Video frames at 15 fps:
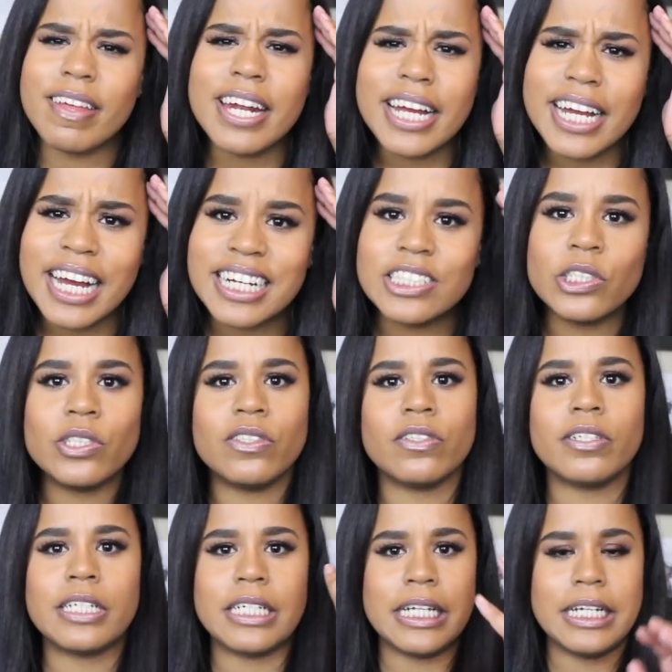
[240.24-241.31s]
thinning edges
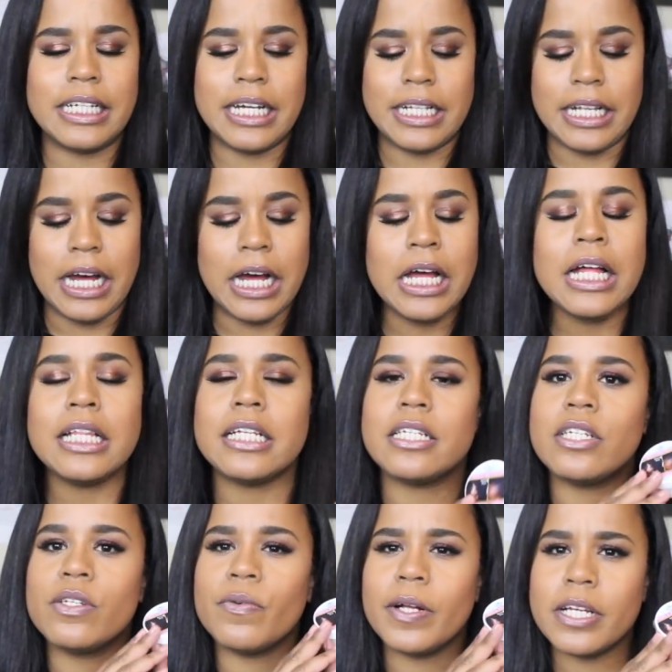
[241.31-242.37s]
or anything like that.
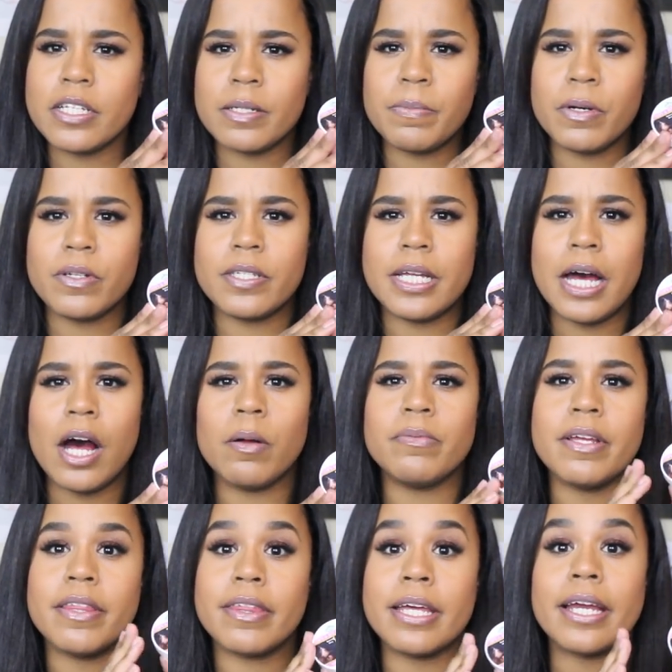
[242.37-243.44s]
This is really supposed to
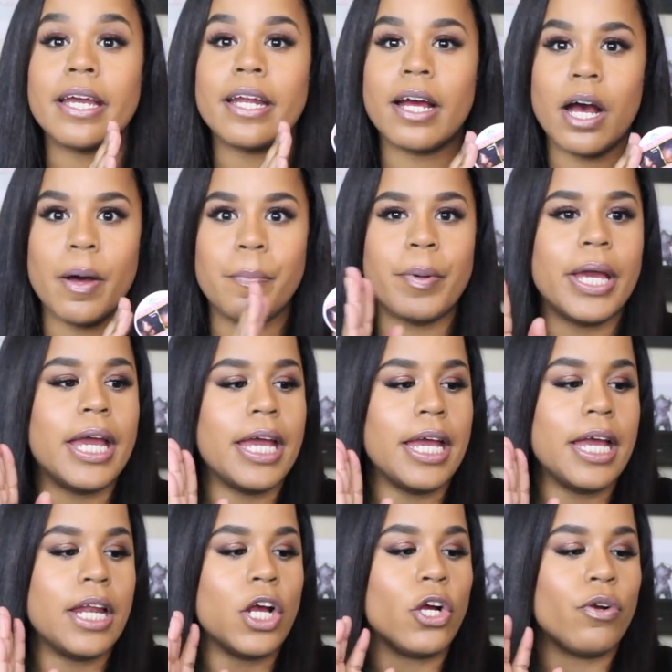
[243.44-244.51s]
help to thicken up
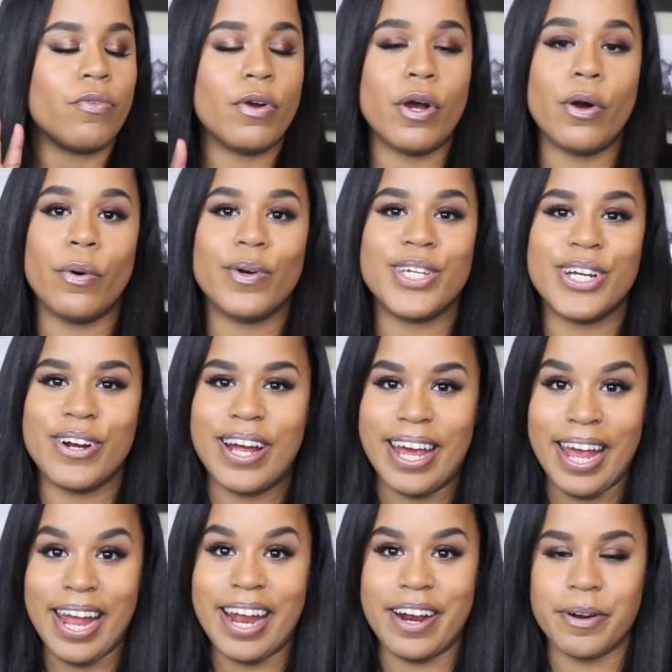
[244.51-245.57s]
and grow your
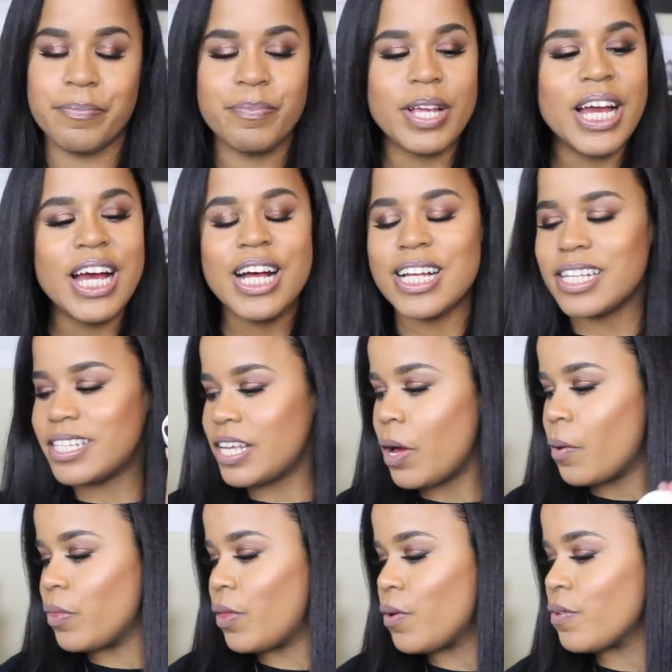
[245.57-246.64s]
hair.
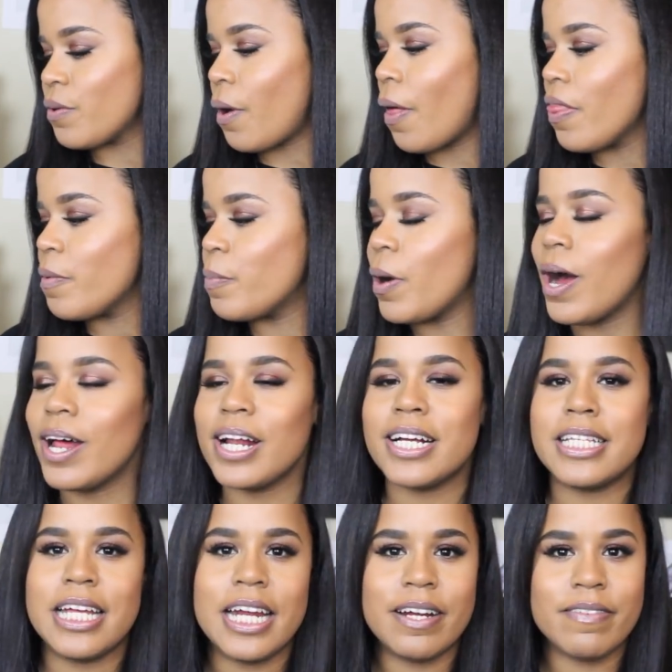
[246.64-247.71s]
So those are all the
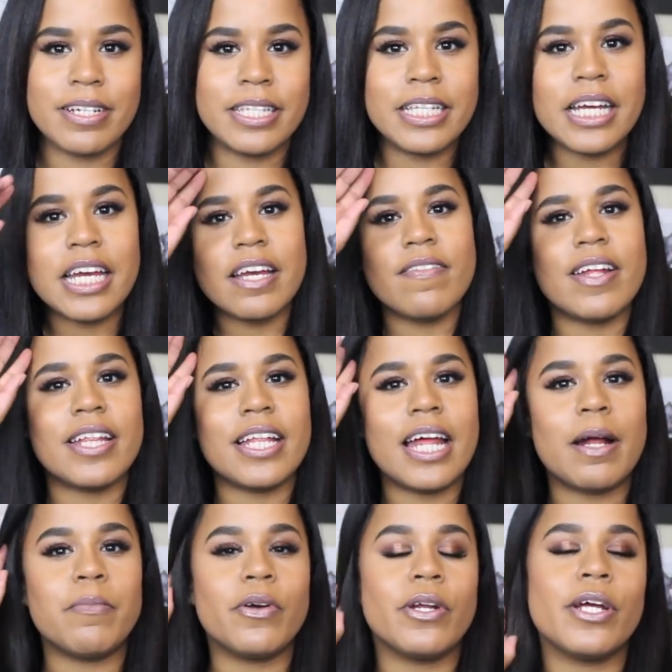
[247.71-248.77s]
products that I received and
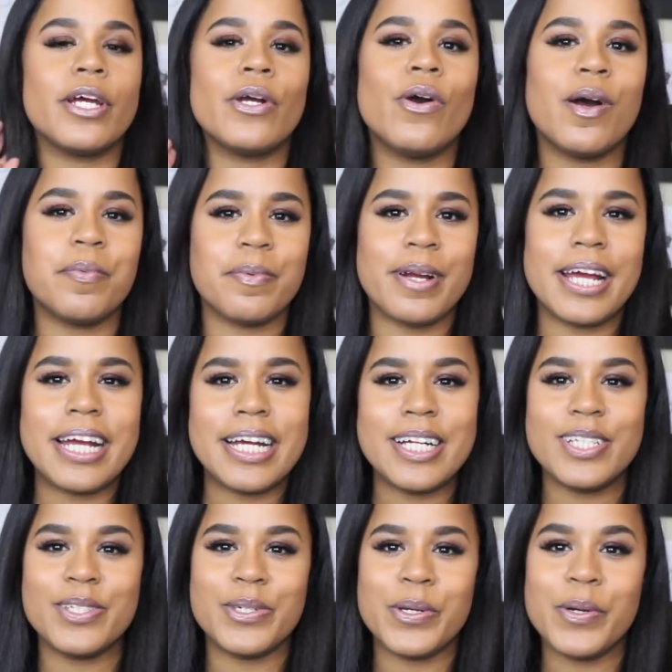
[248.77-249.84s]
that I'm going to incorporate
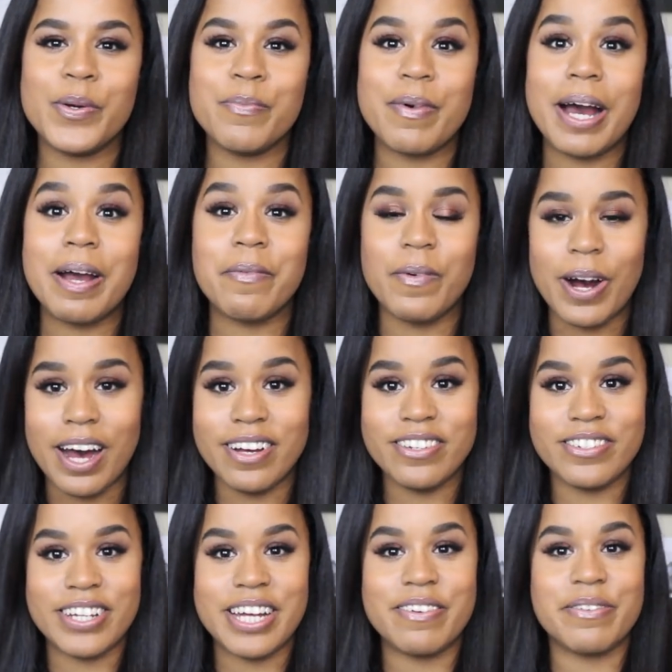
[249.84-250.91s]
into my
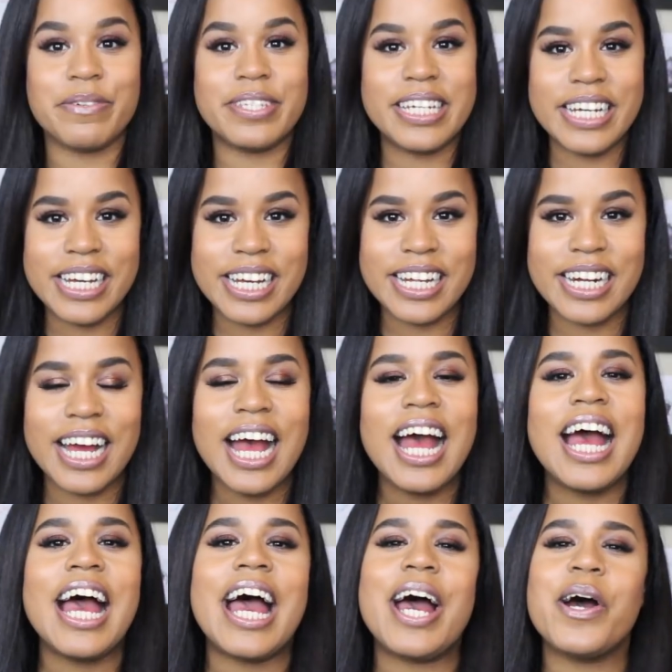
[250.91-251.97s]
wash day routine.
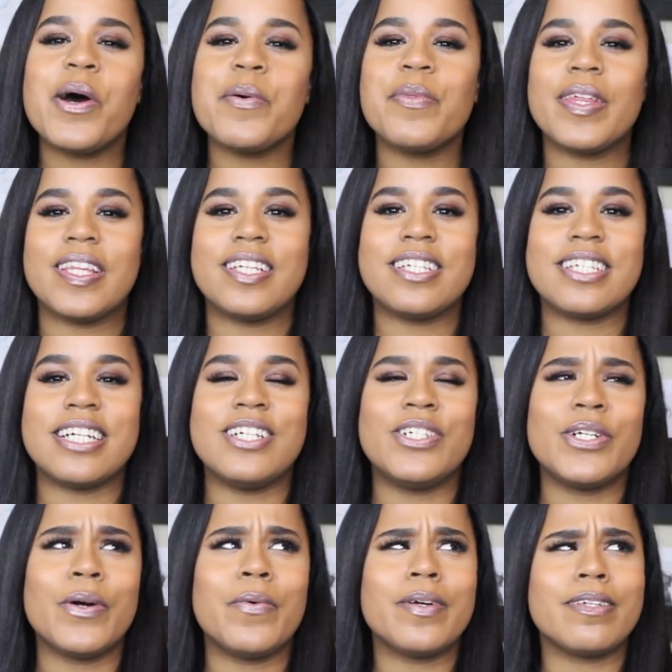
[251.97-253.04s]
I hope that this
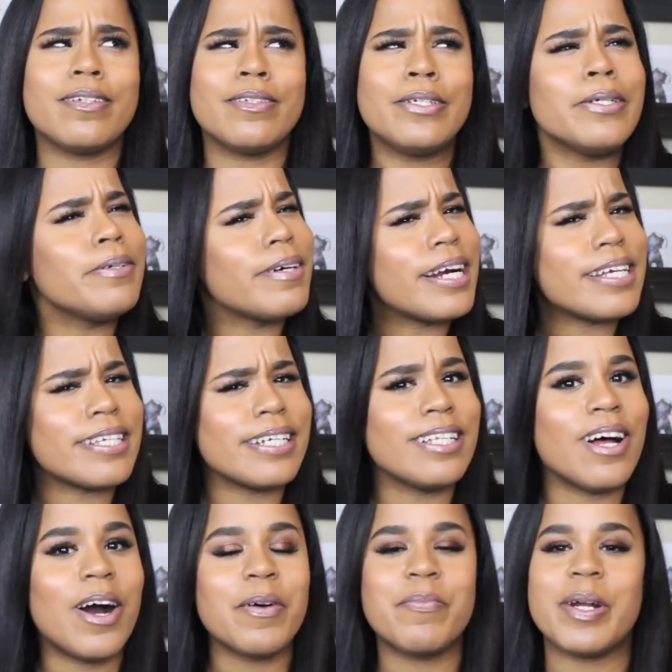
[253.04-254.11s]
intro wasn't too crazy
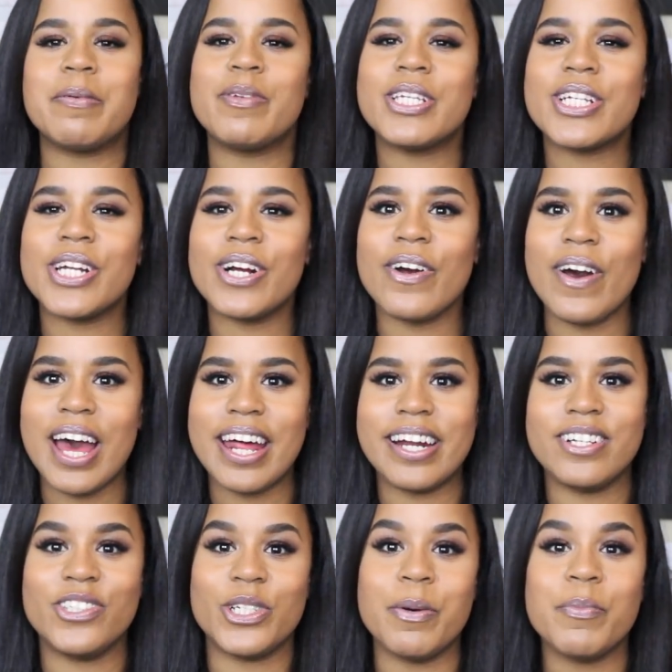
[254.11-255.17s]
long, but I'm just going to go ahead
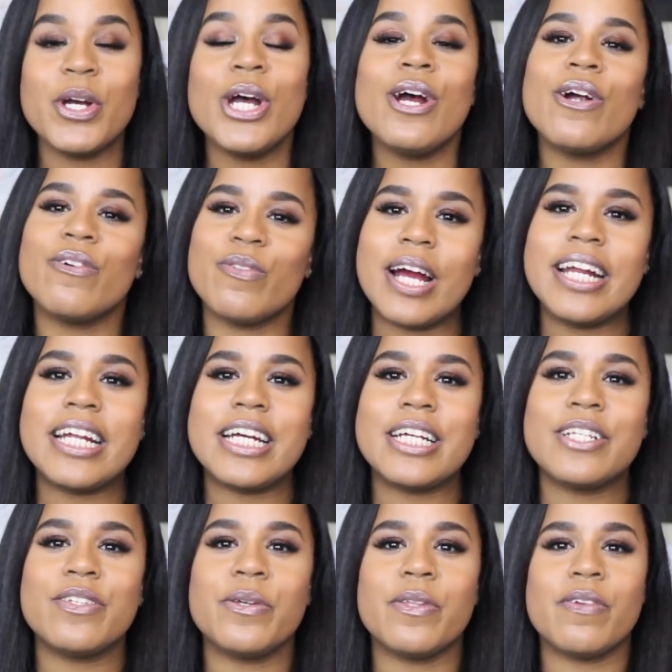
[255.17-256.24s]
and jump right
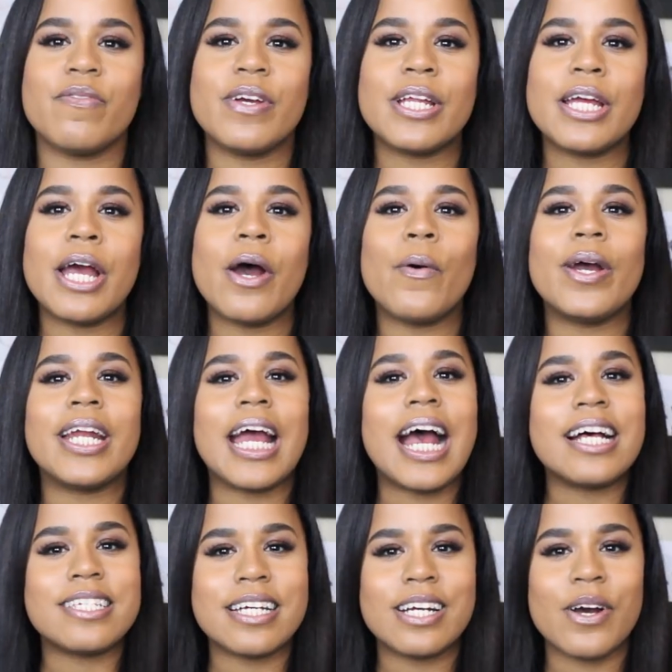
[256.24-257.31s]
into the video. And
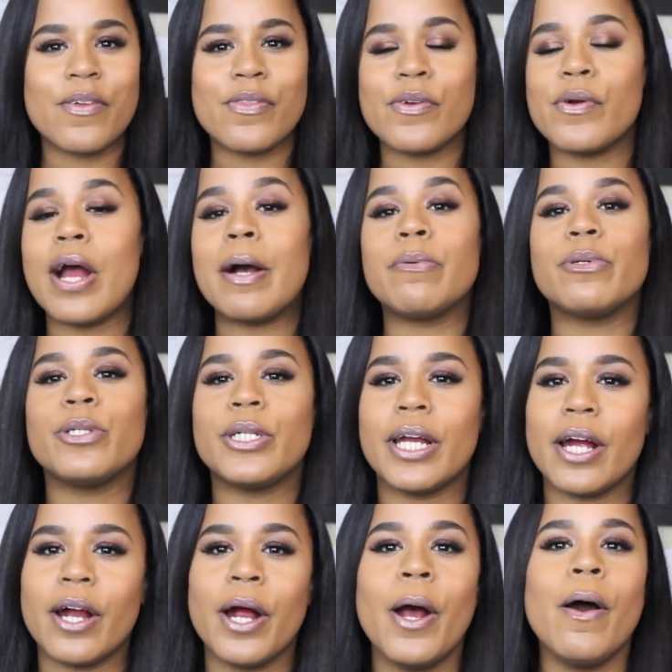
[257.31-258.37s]
as I go through, I will
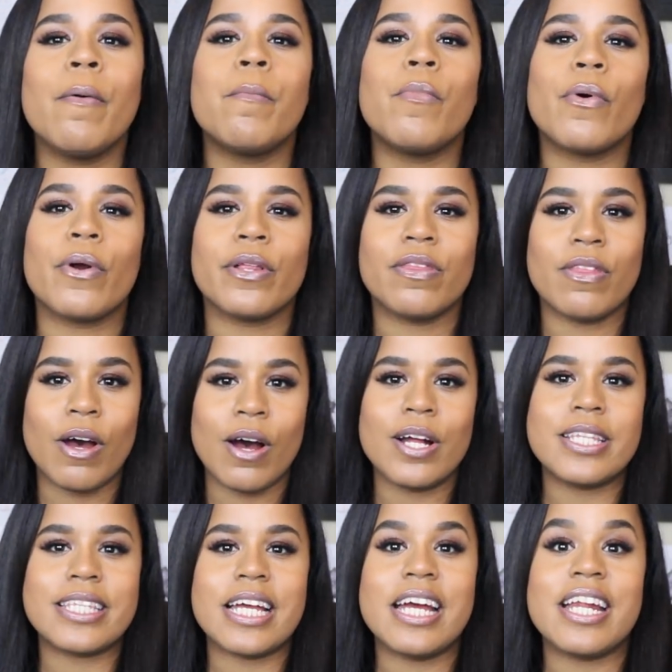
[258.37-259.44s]
share more
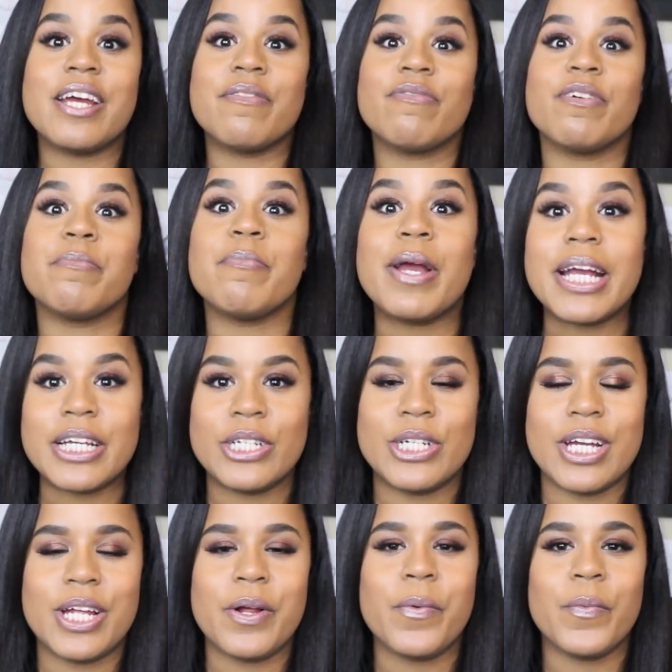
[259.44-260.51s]
thoughts and
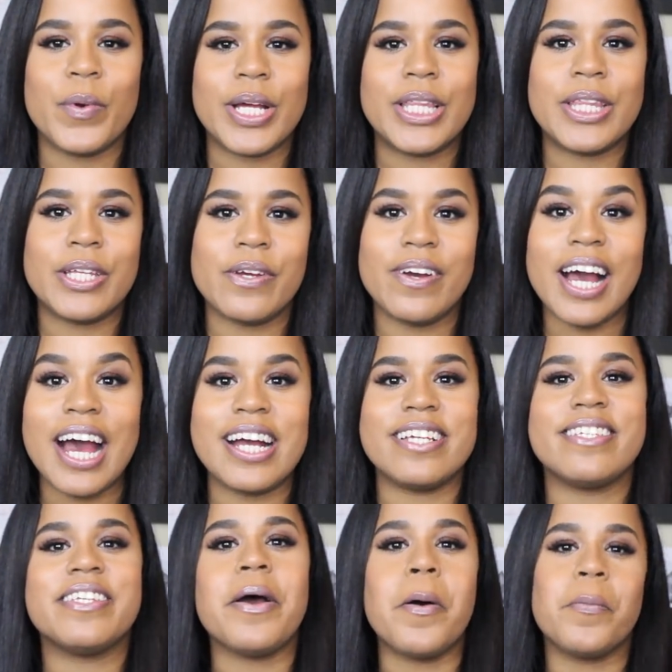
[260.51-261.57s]
information with you
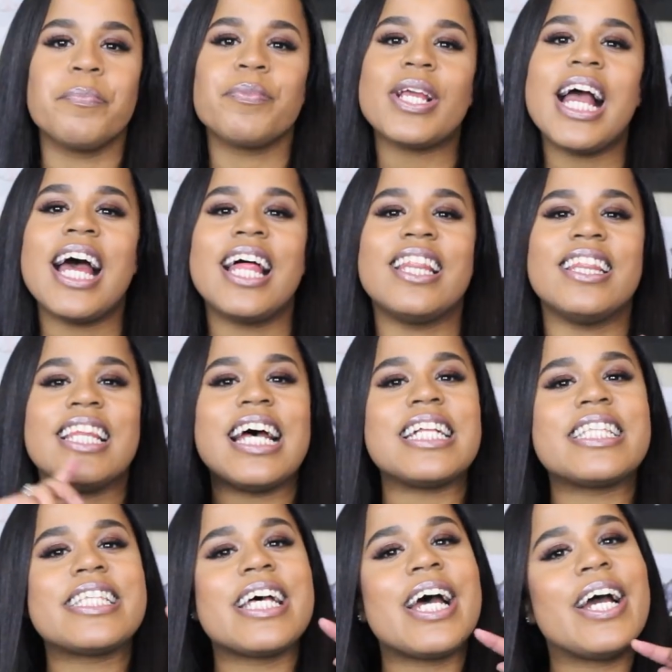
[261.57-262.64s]
guys. So
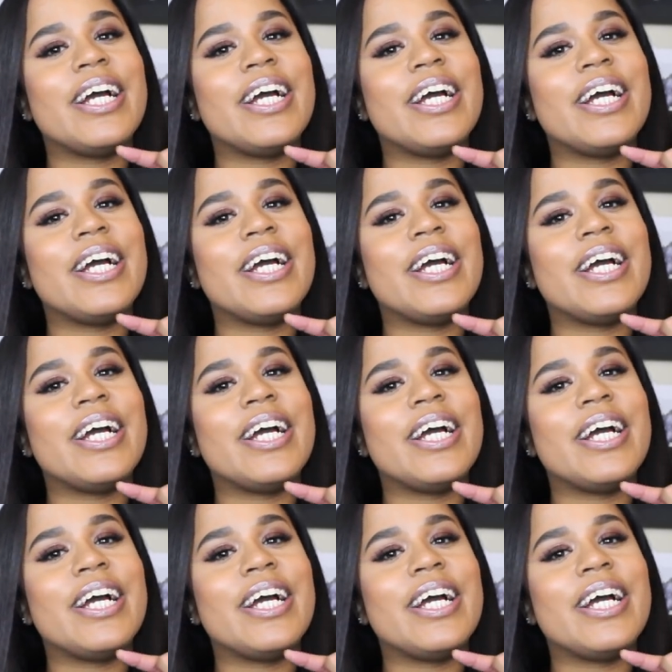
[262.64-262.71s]
let's